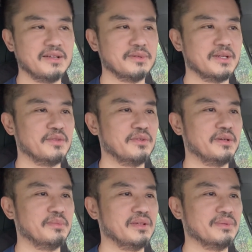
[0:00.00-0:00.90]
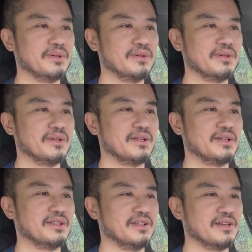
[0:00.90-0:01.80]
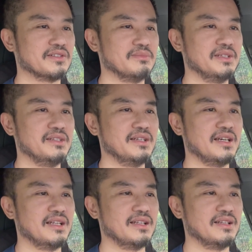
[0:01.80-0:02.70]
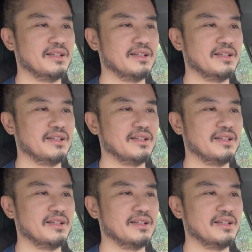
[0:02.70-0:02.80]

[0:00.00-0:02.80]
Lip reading: Whenever people talk to me and